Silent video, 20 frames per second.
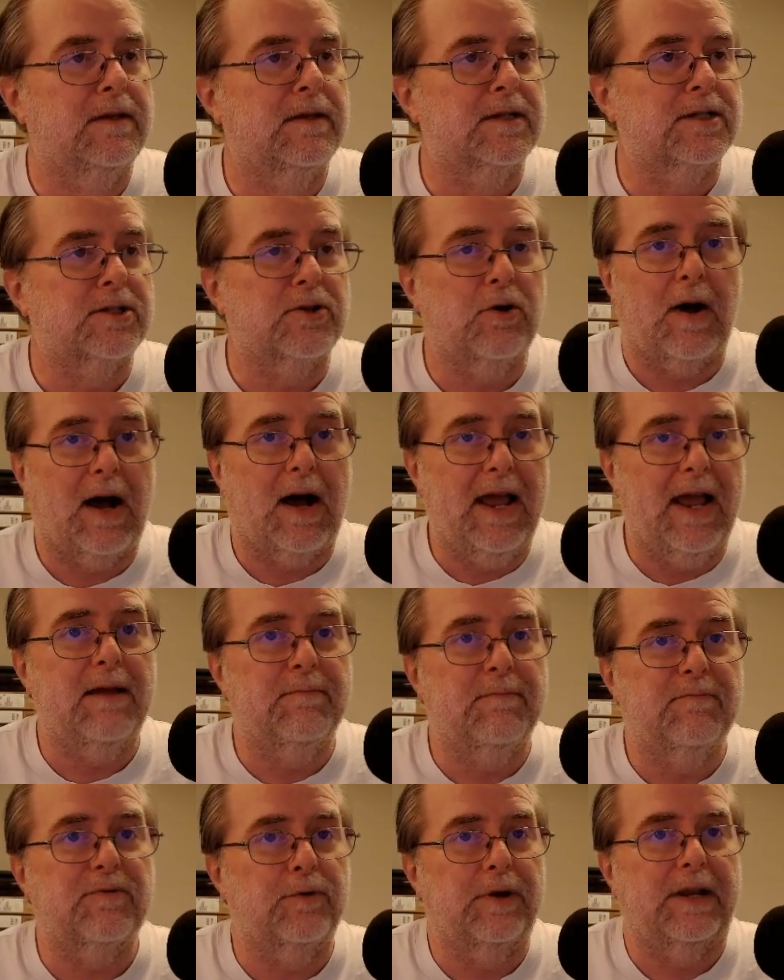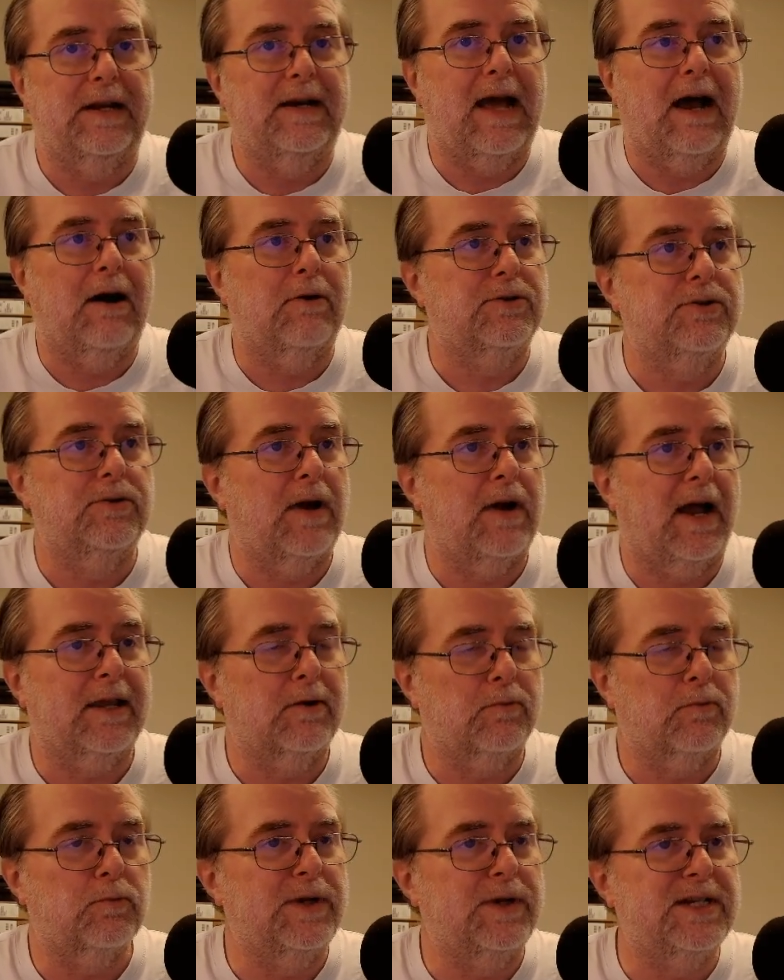So I am free now I
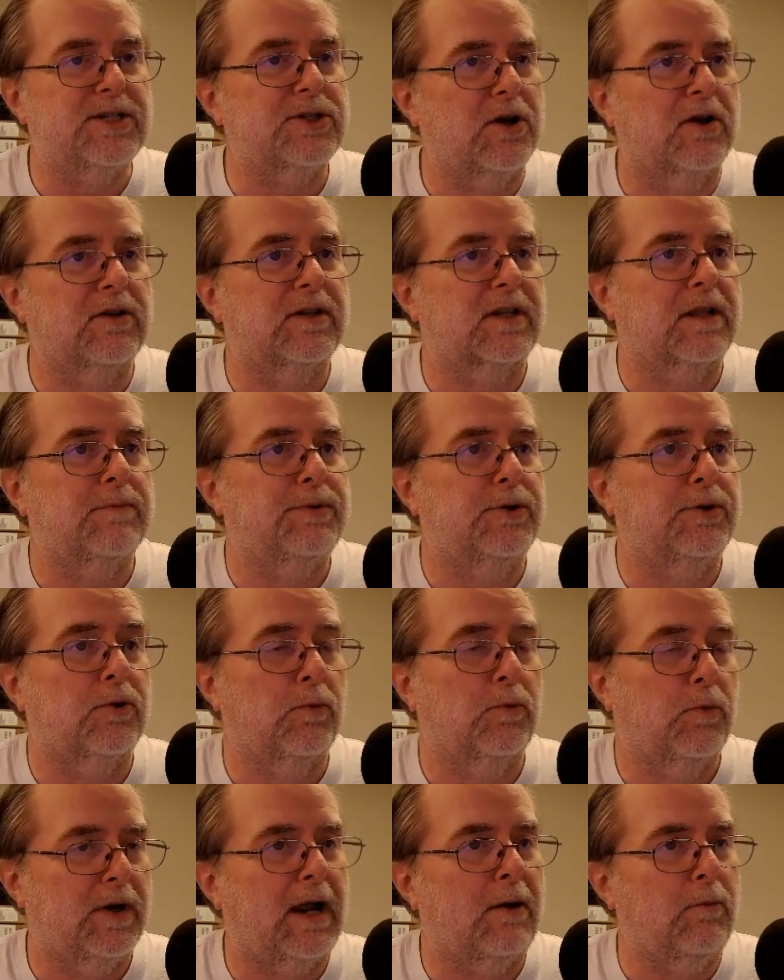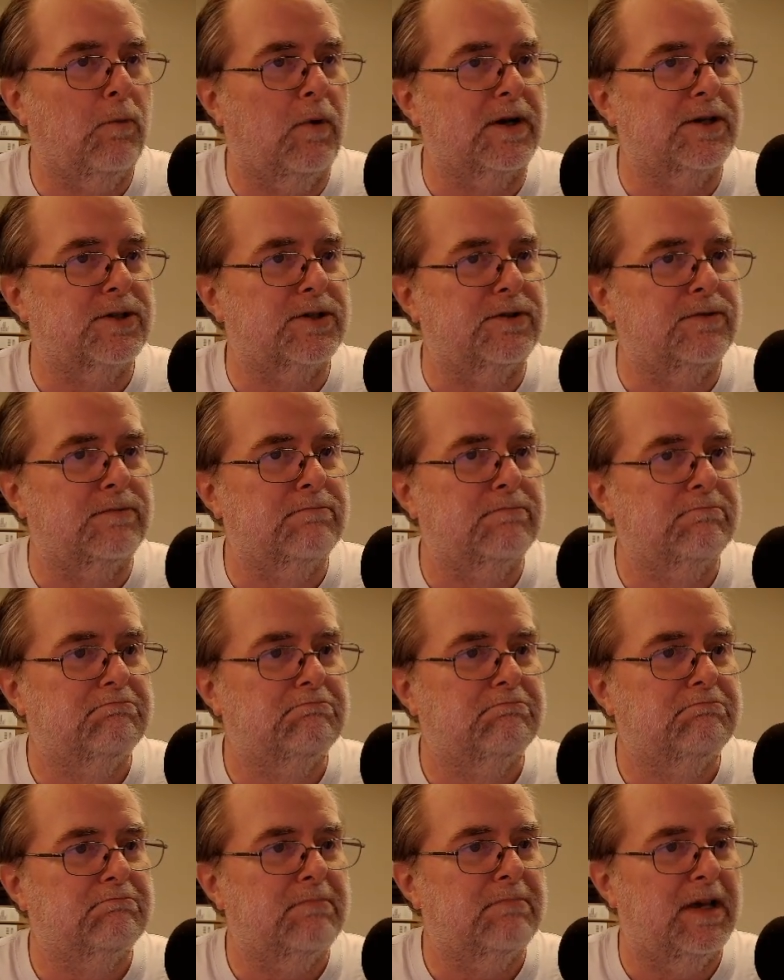can restart the computer when I want to
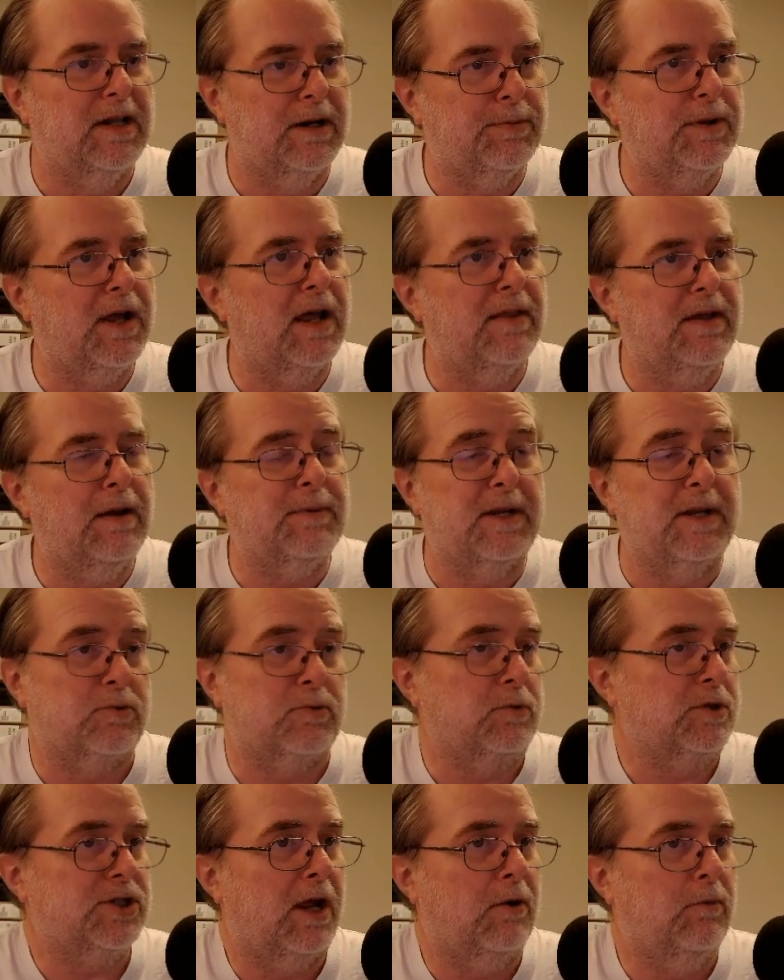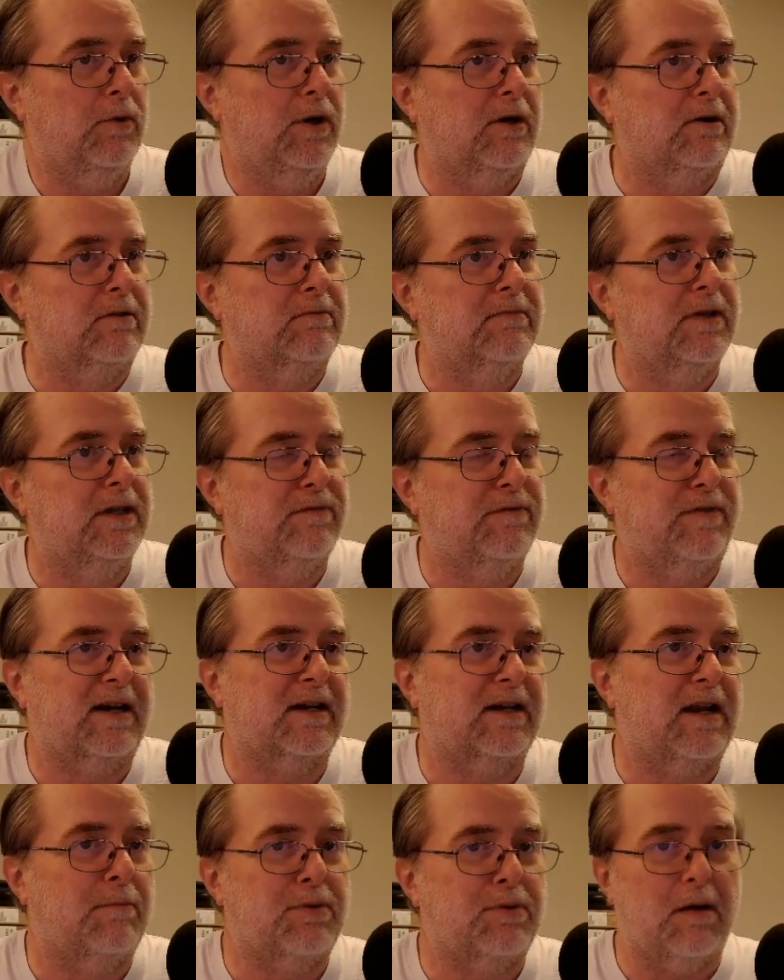and apply the updates, which I will. In
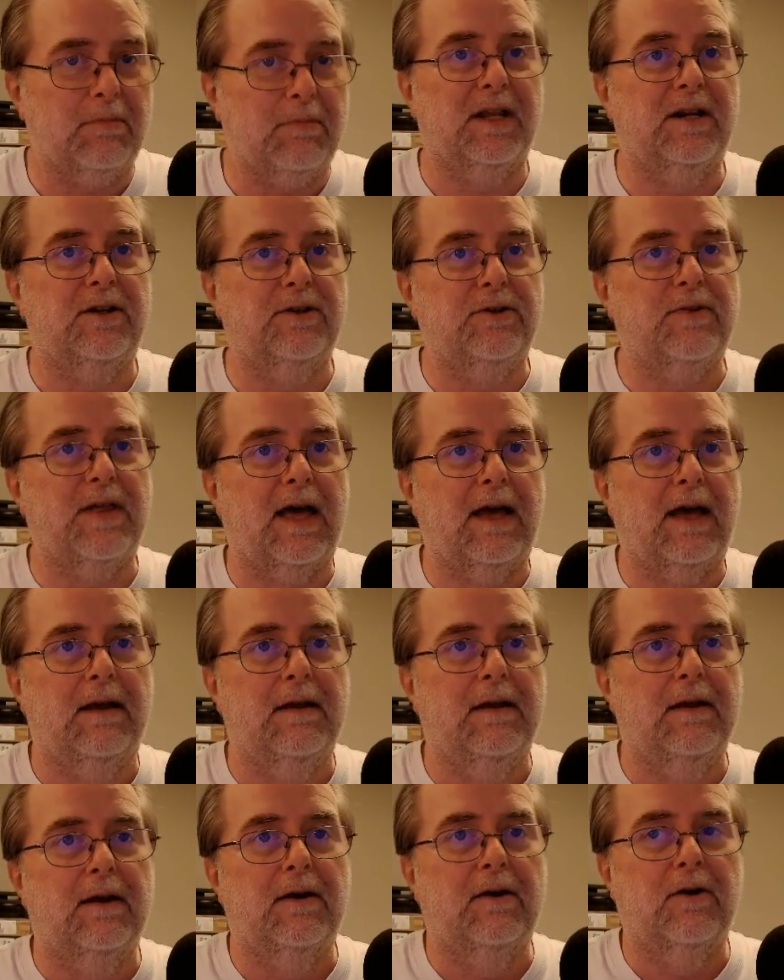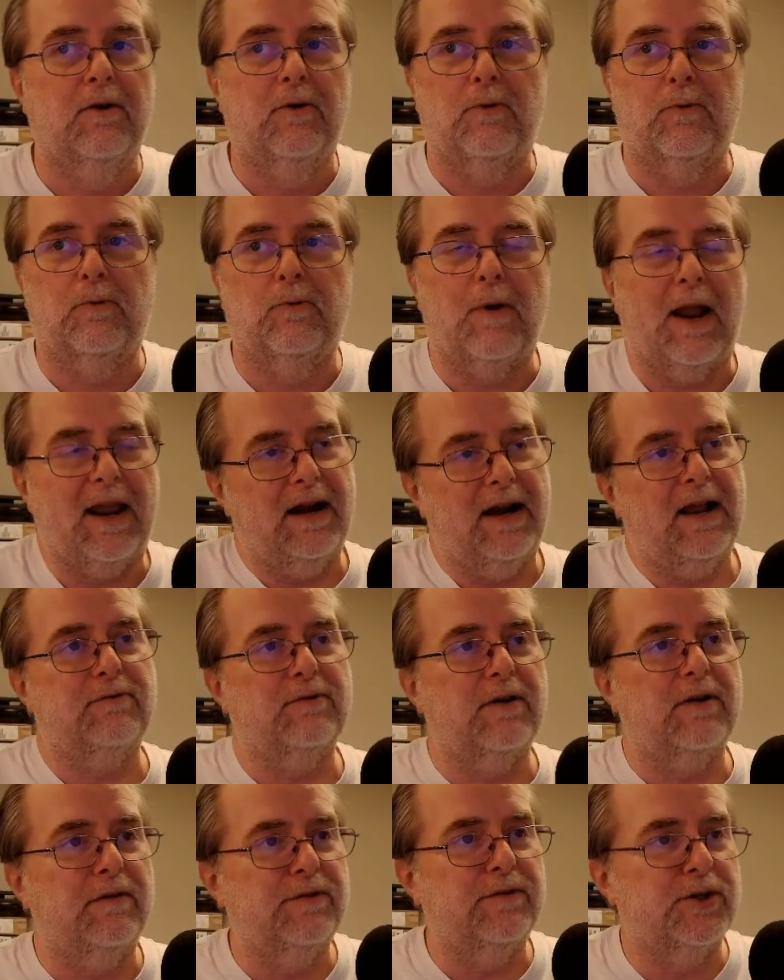fact, I'm probably going to do that right
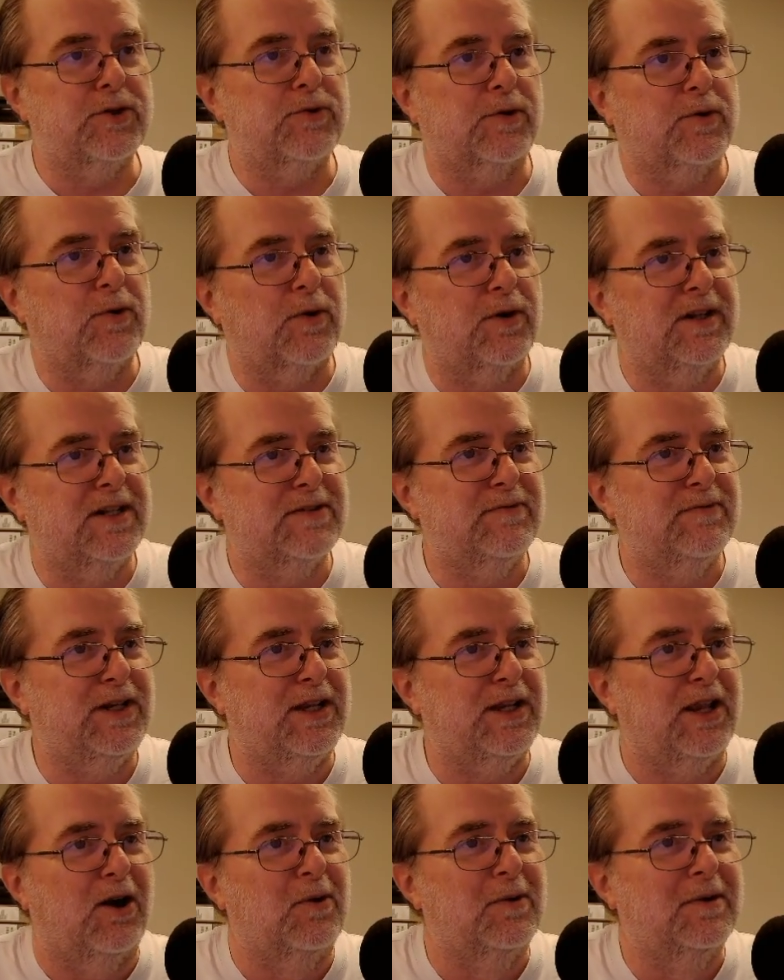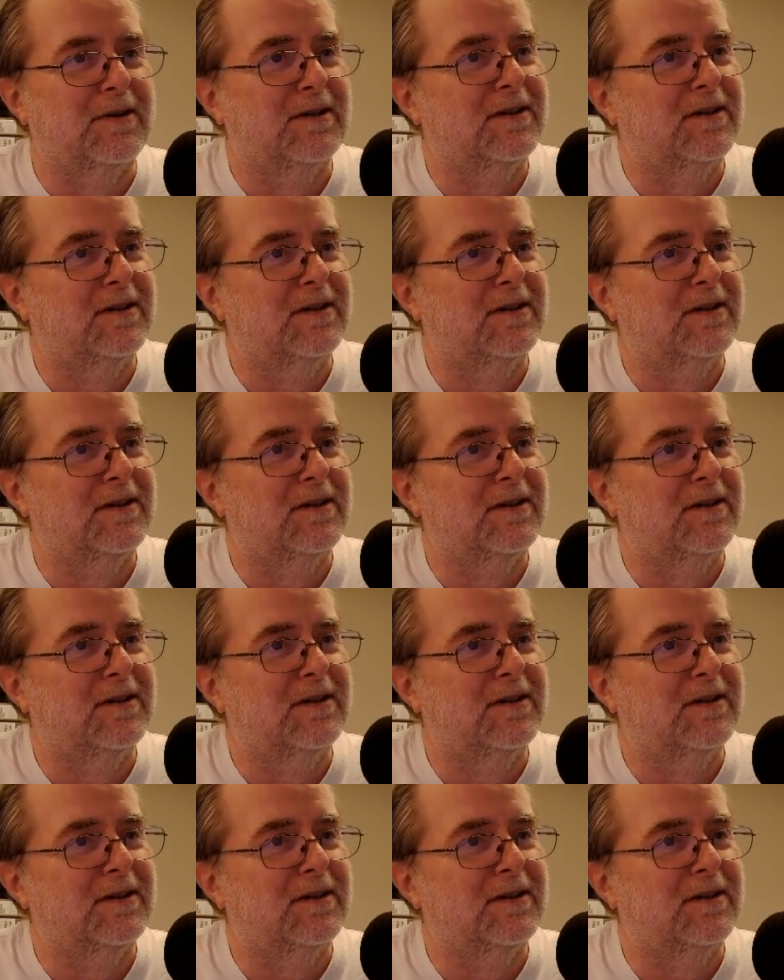after I finish recording this video,